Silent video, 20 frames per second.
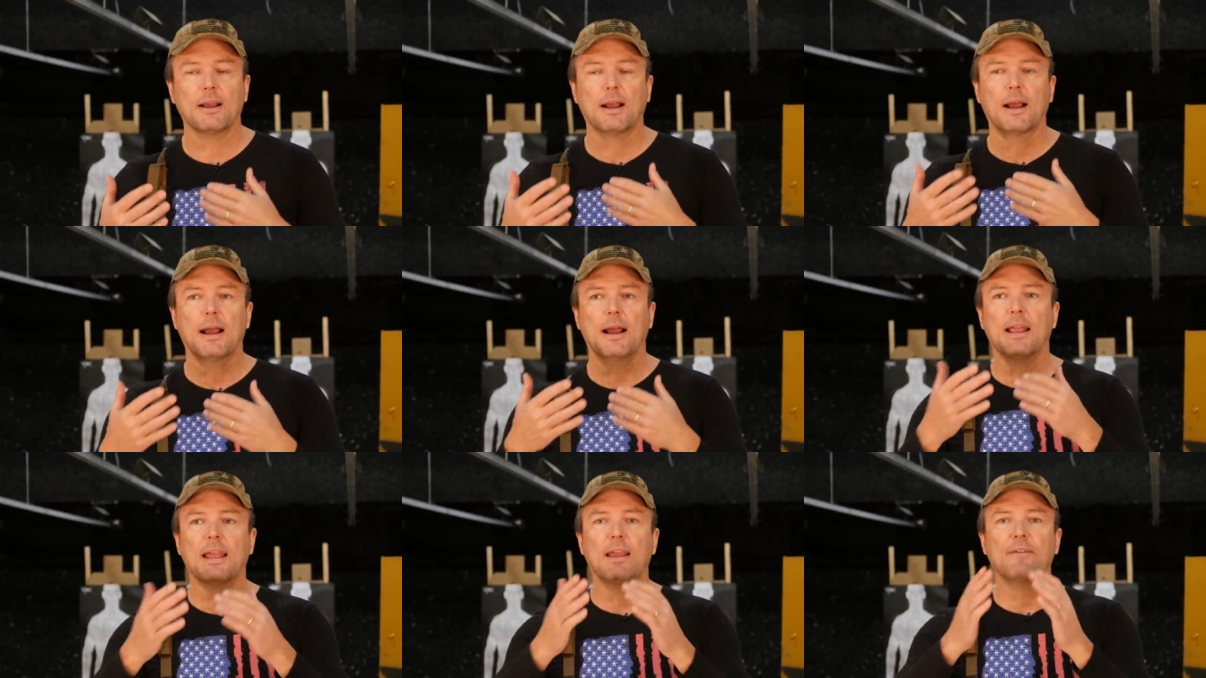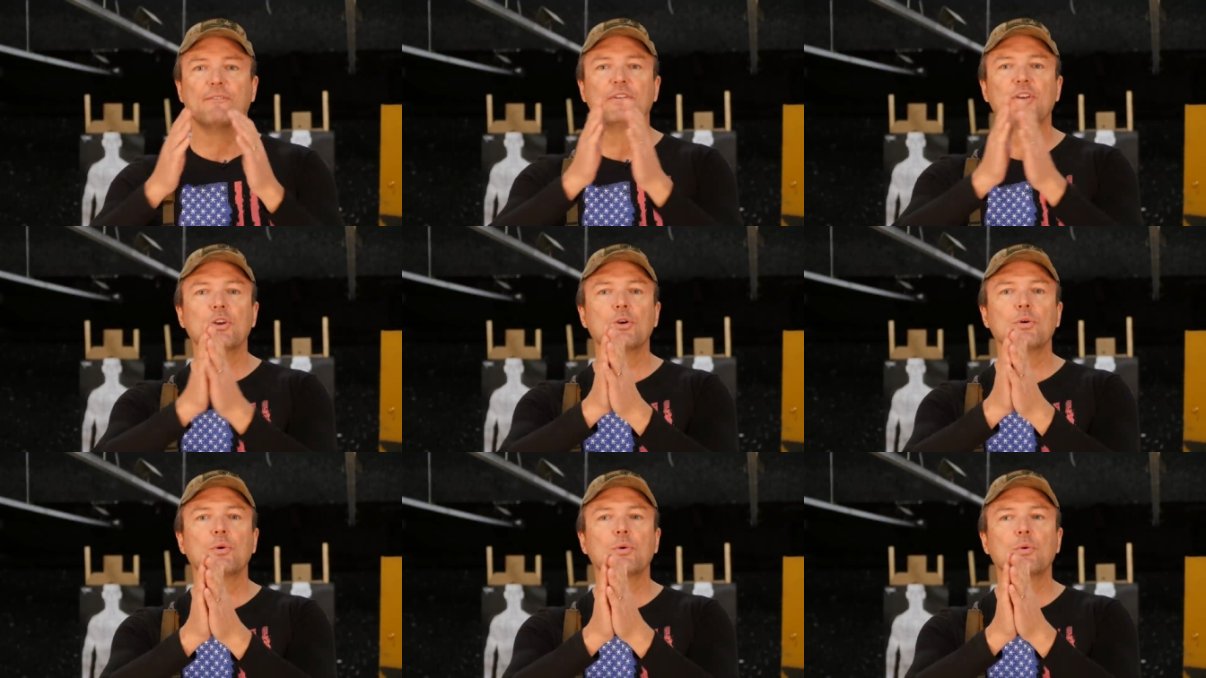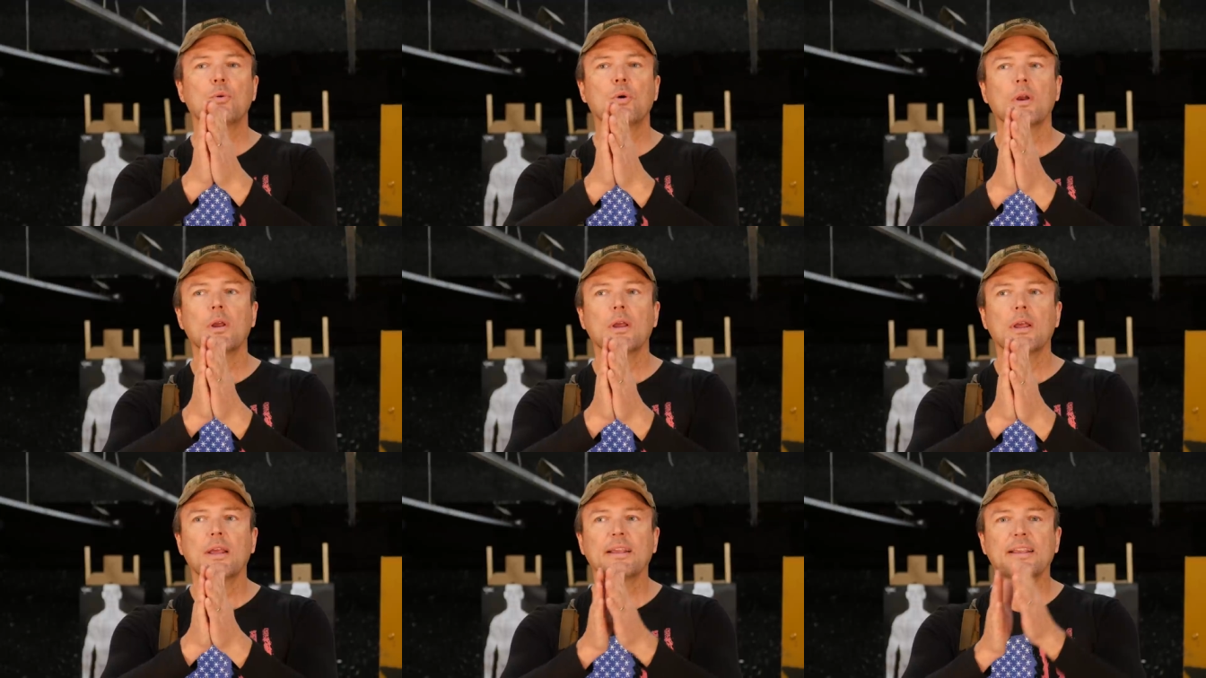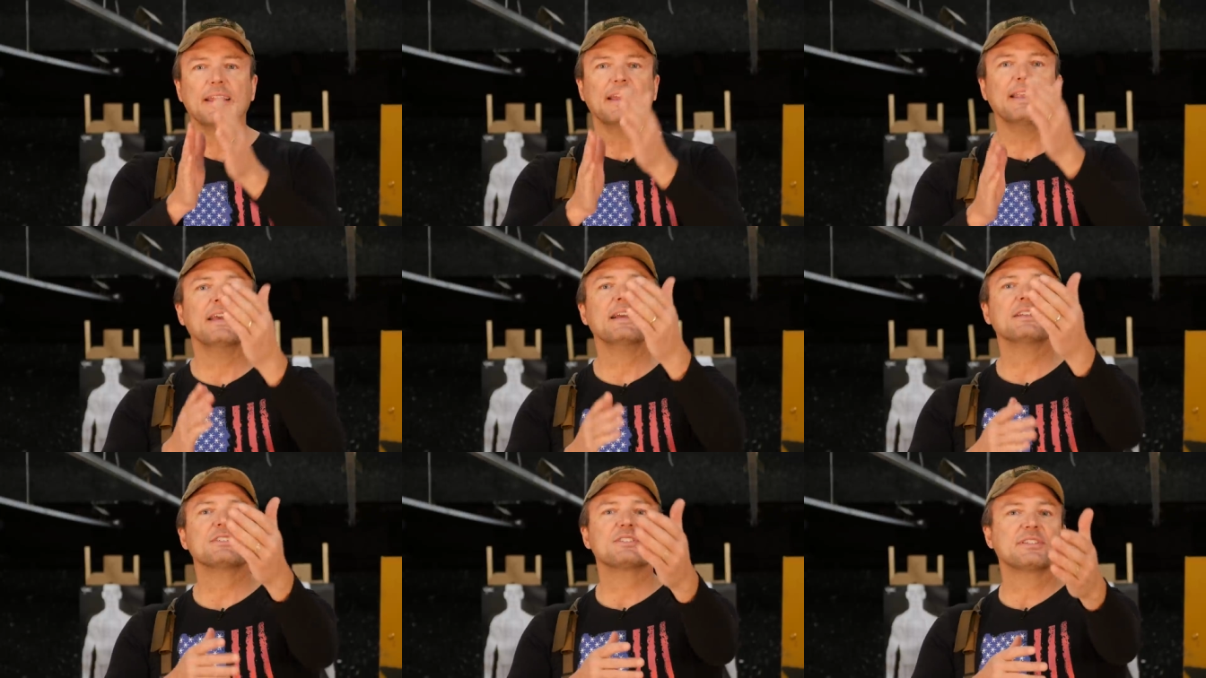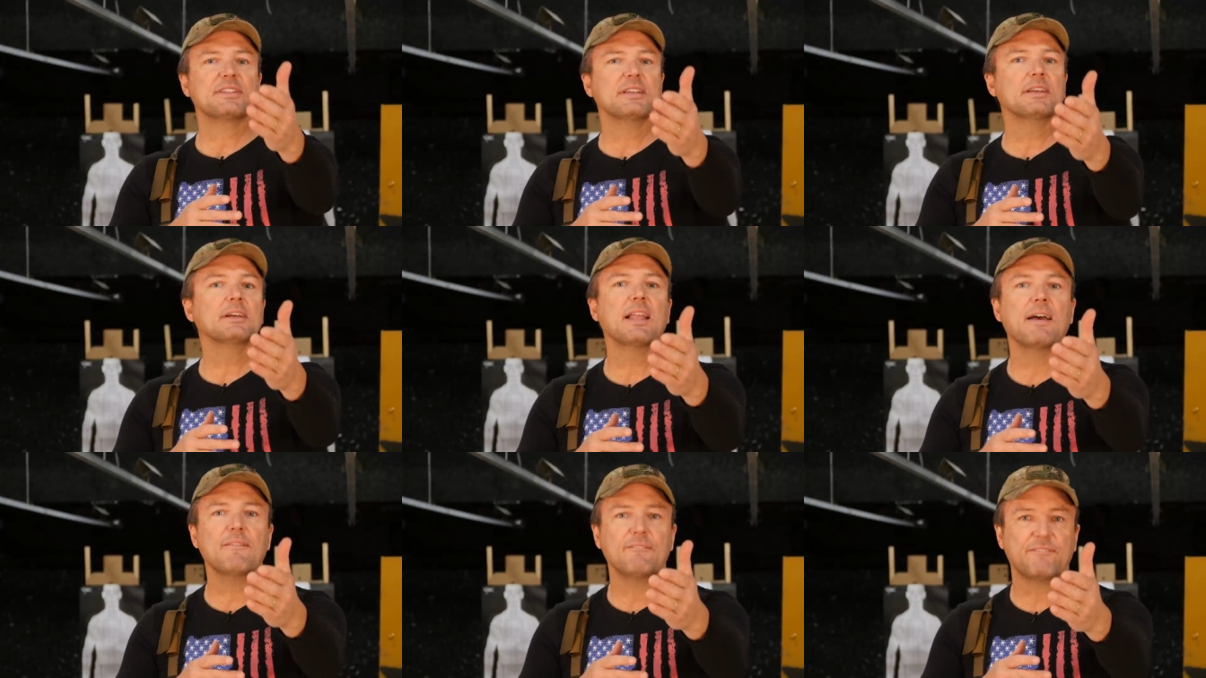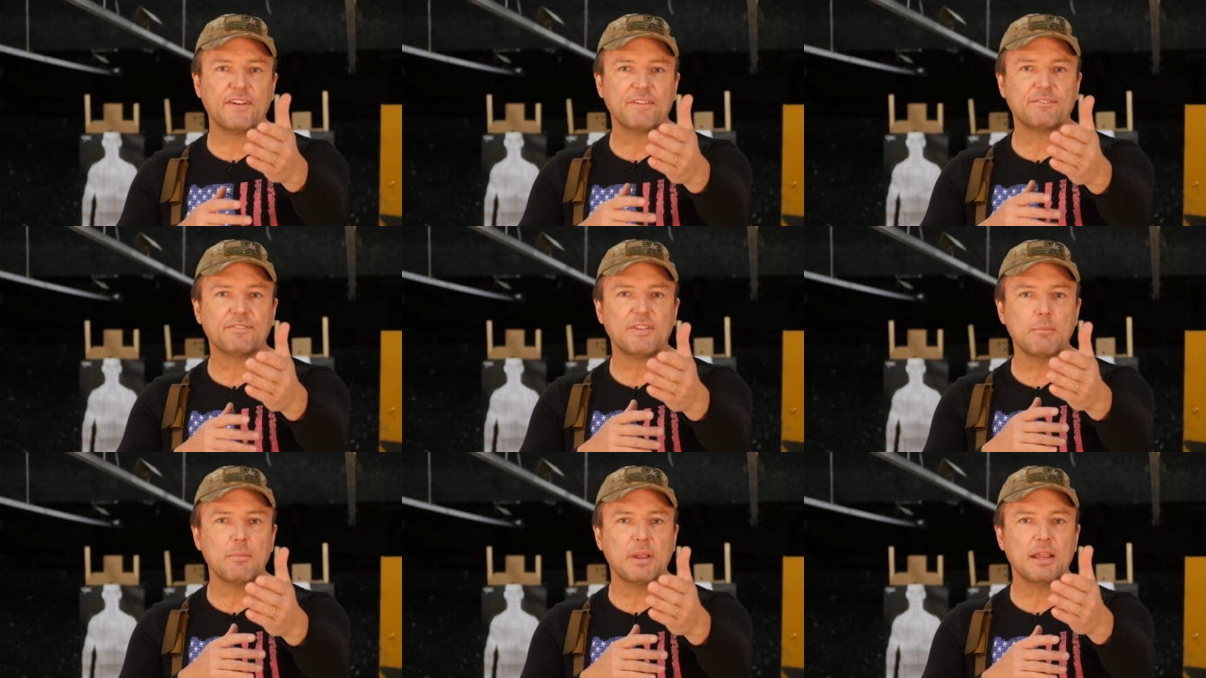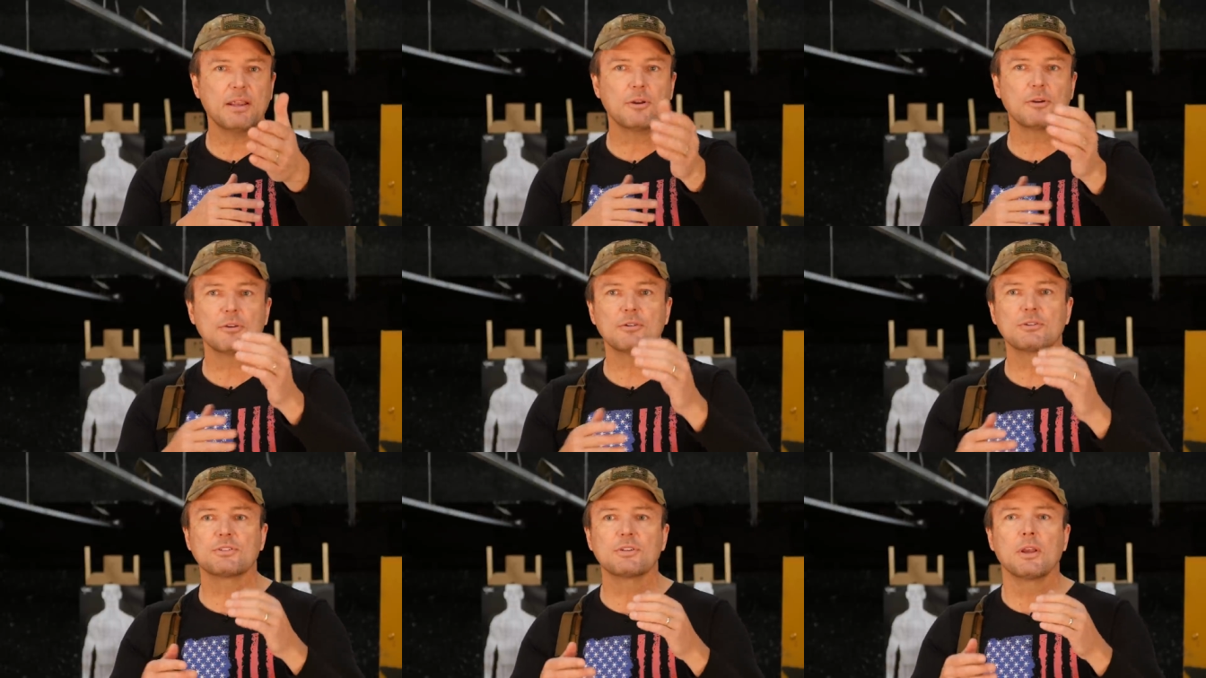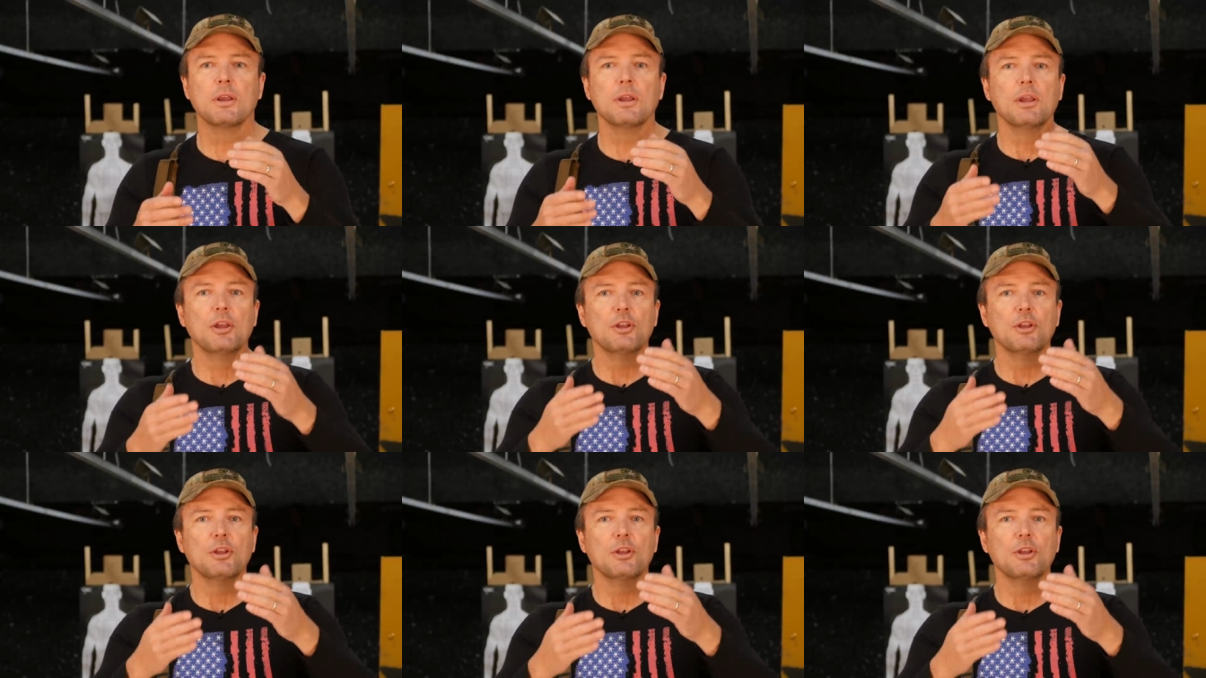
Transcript: Uh, if you can hit steel at 50 meters,